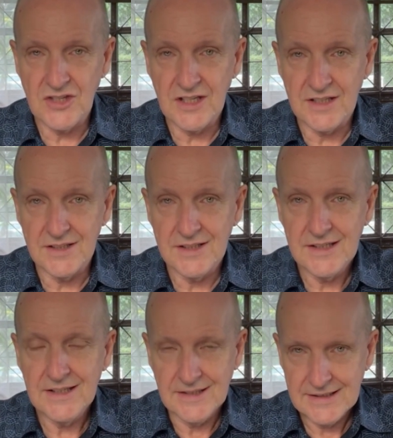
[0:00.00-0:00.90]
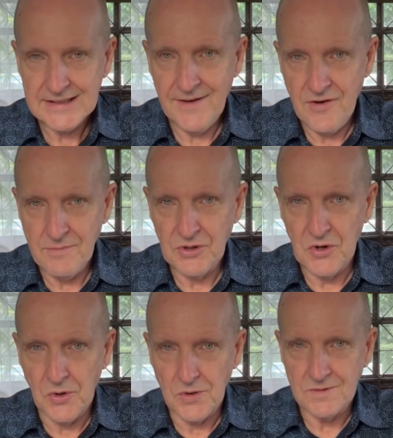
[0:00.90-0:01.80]
year. Give him a
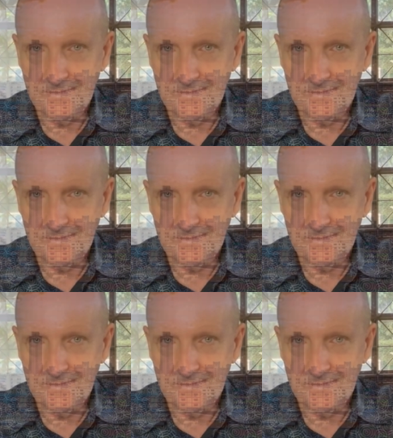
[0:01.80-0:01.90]
call.